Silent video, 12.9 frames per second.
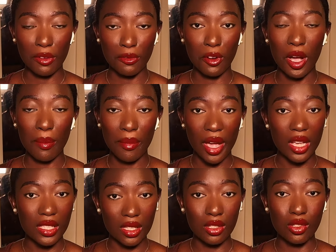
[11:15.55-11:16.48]
for a
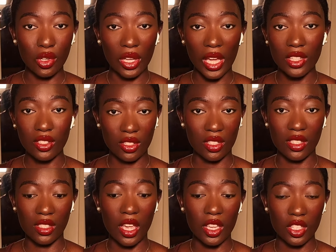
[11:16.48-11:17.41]
person to get to this
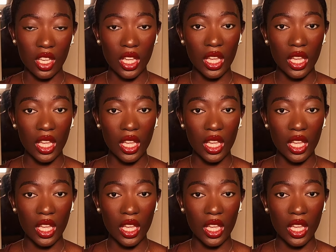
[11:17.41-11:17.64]
stage.